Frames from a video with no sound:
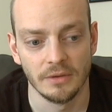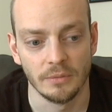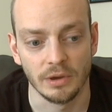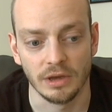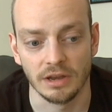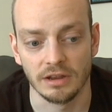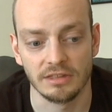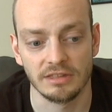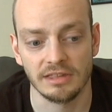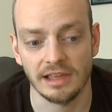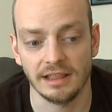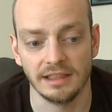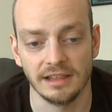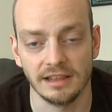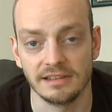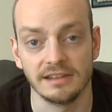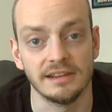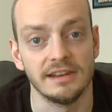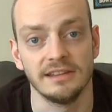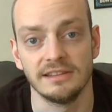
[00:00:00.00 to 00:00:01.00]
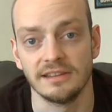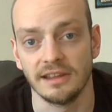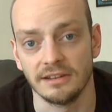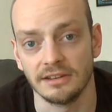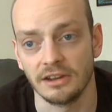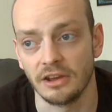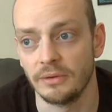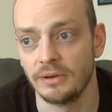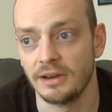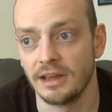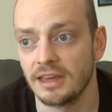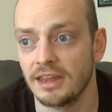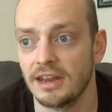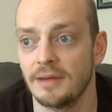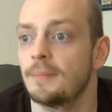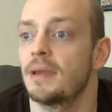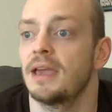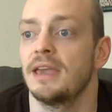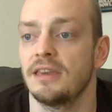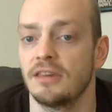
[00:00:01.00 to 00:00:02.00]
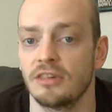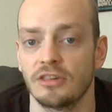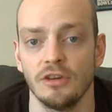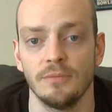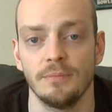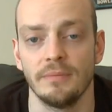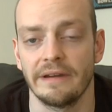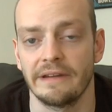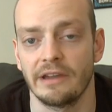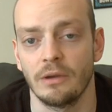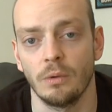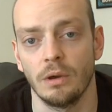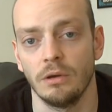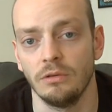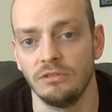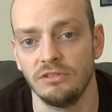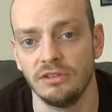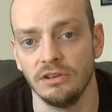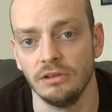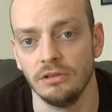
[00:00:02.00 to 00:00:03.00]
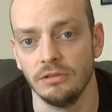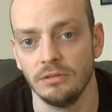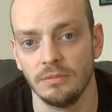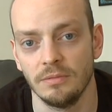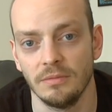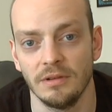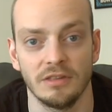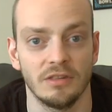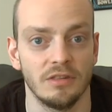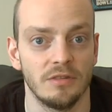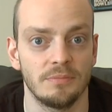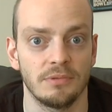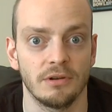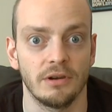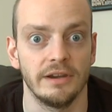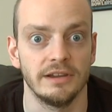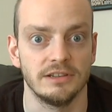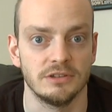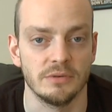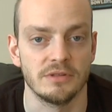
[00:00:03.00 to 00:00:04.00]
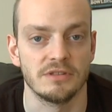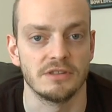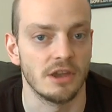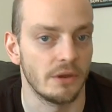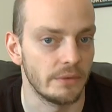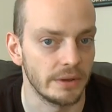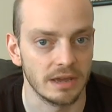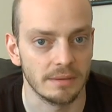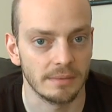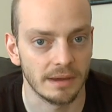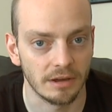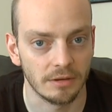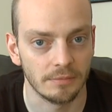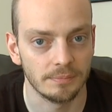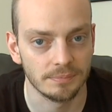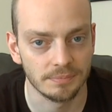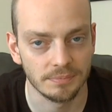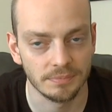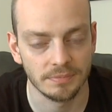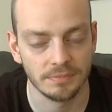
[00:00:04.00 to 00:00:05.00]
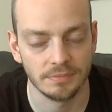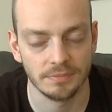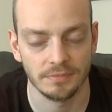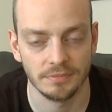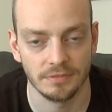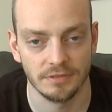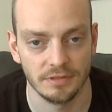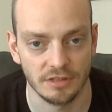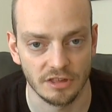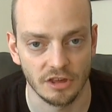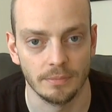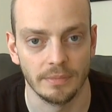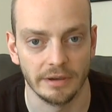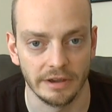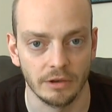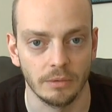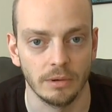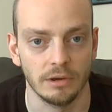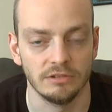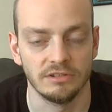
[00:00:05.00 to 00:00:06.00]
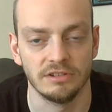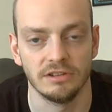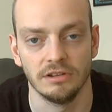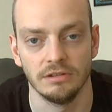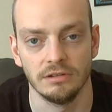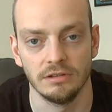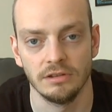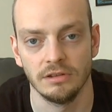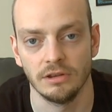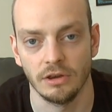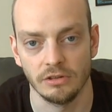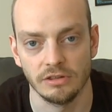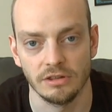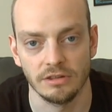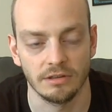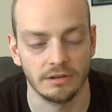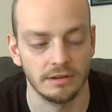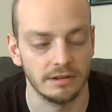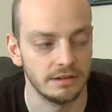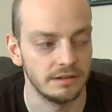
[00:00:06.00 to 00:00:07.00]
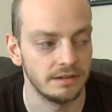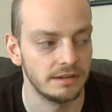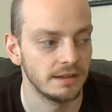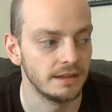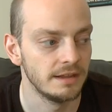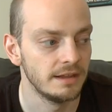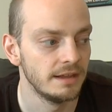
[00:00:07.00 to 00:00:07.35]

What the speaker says: We're going to send it to Nintendo, and they're going to make a Super Mario World 2. This is prior to us knowing about Super Mario World 2, Yoshi's Island.